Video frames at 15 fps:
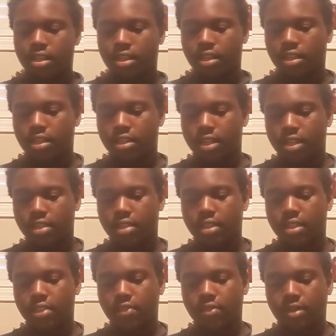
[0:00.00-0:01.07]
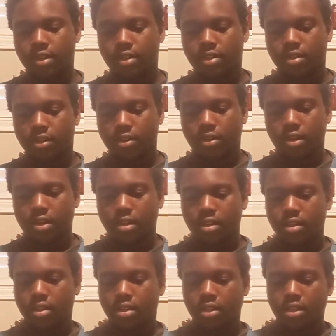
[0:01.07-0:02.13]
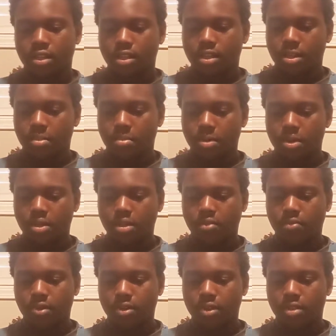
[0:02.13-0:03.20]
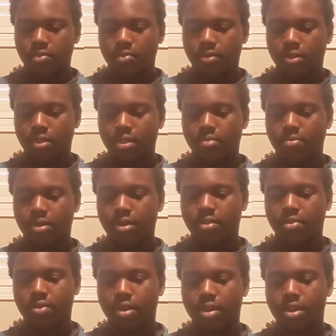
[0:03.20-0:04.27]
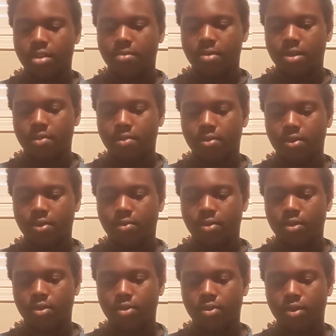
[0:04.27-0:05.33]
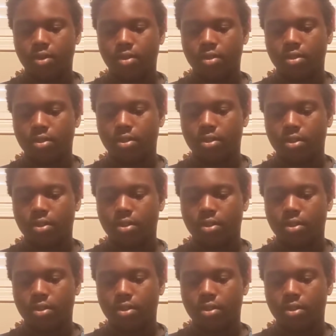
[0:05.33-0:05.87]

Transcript: Ecclesiastes before I start. Because when this place go down, man, we're gonna rejoice.